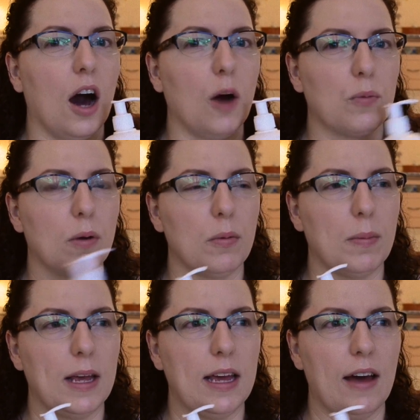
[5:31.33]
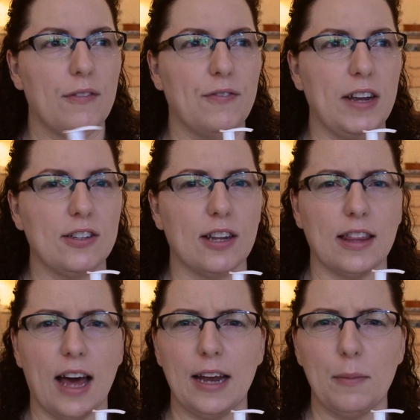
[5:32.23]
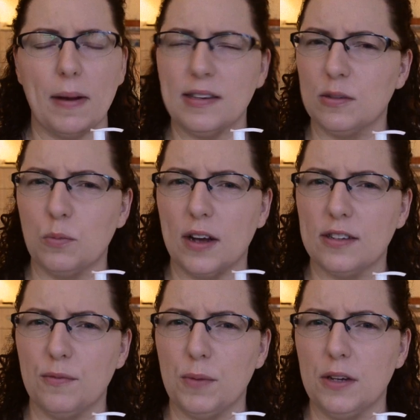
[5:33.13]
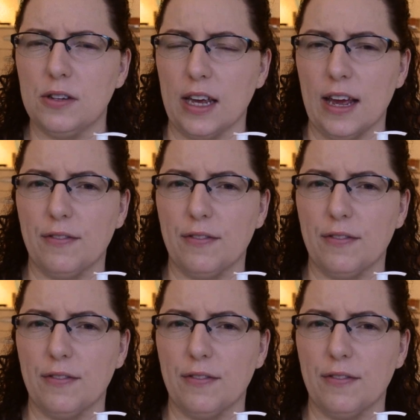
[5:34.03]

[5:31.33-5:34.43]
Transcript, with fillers: I'll probably have featured that in a best and worst of beauty